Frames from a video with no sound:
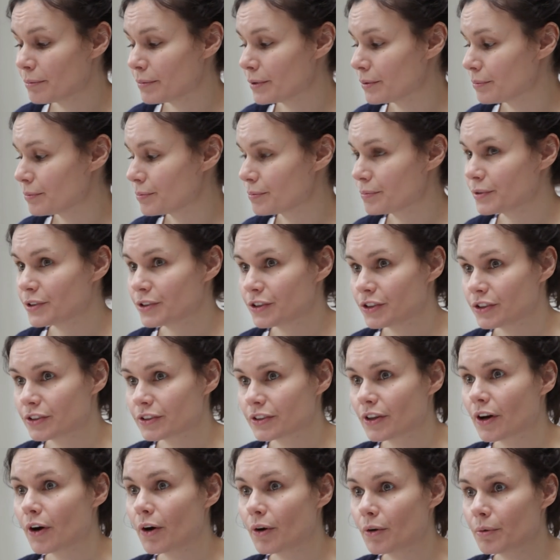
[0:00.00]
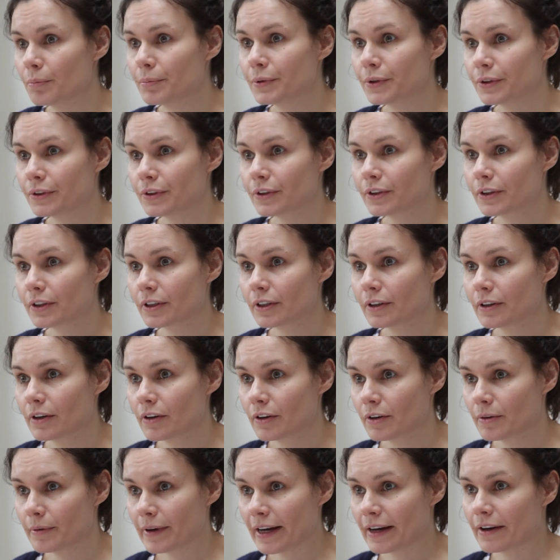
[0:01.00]
but produce a whole book
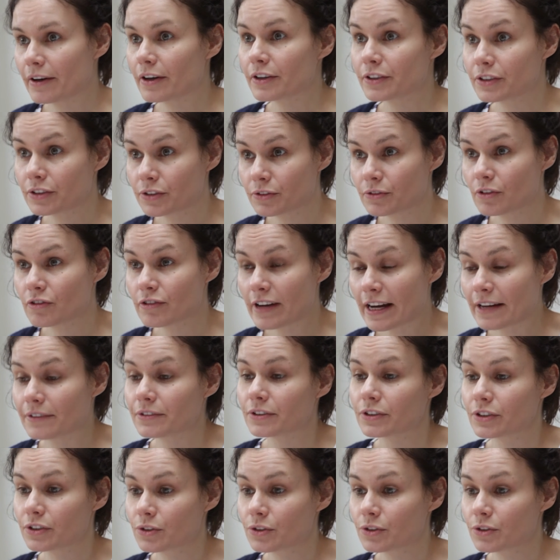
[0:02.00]
around